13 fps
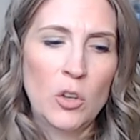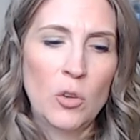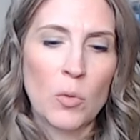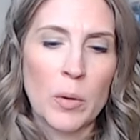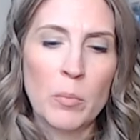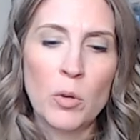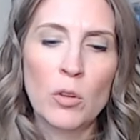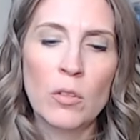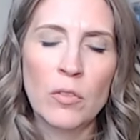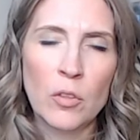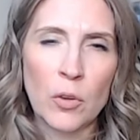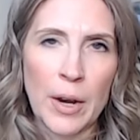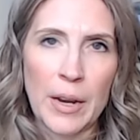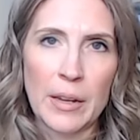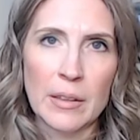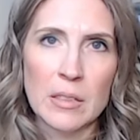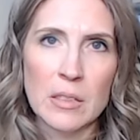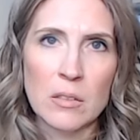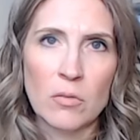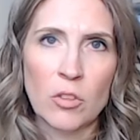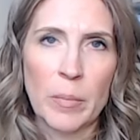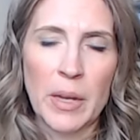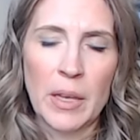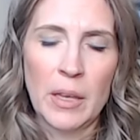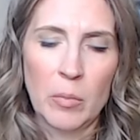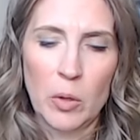you remove grains from
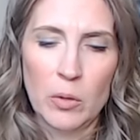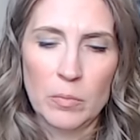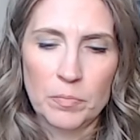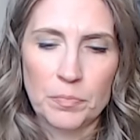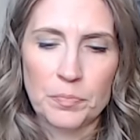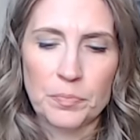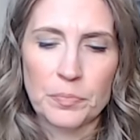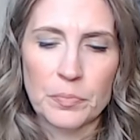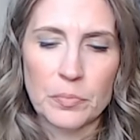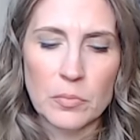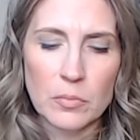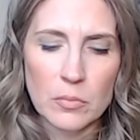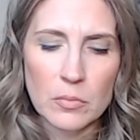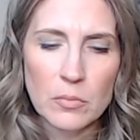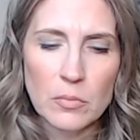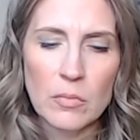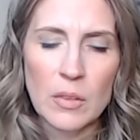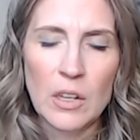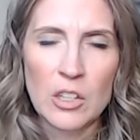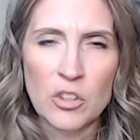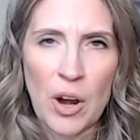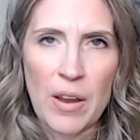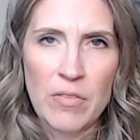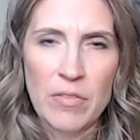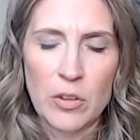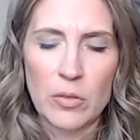a kibble, a
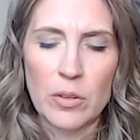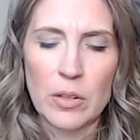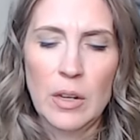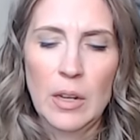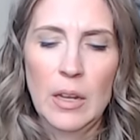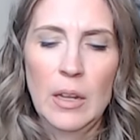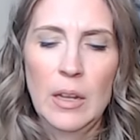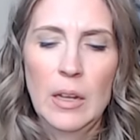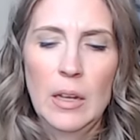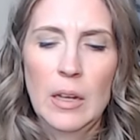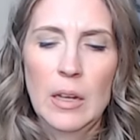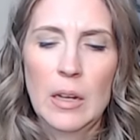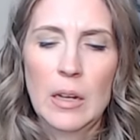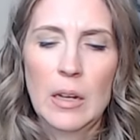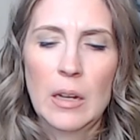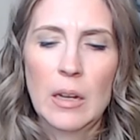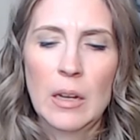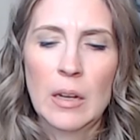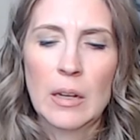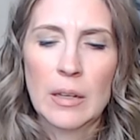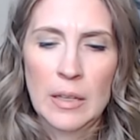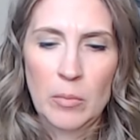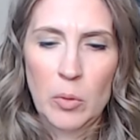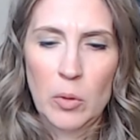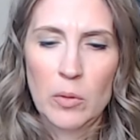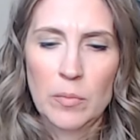dry food uh,
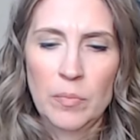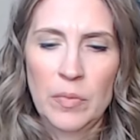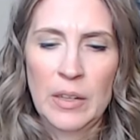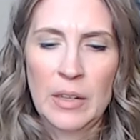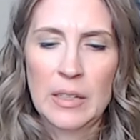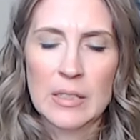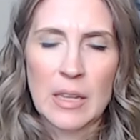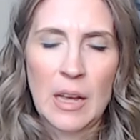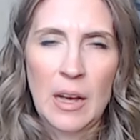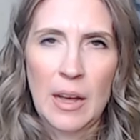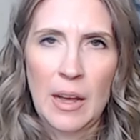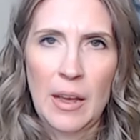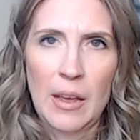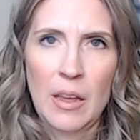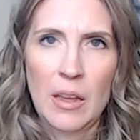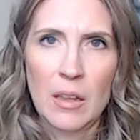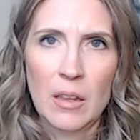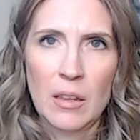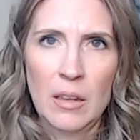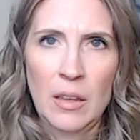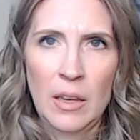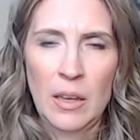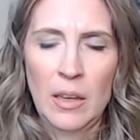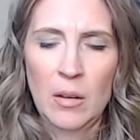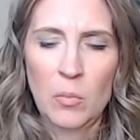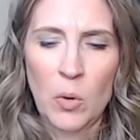kibble that is high
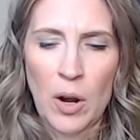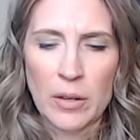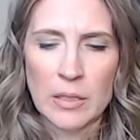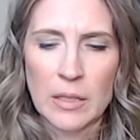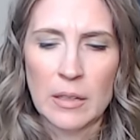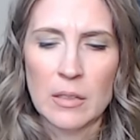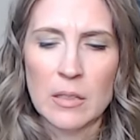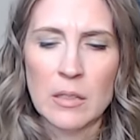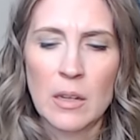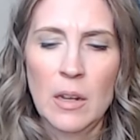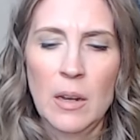heat processed,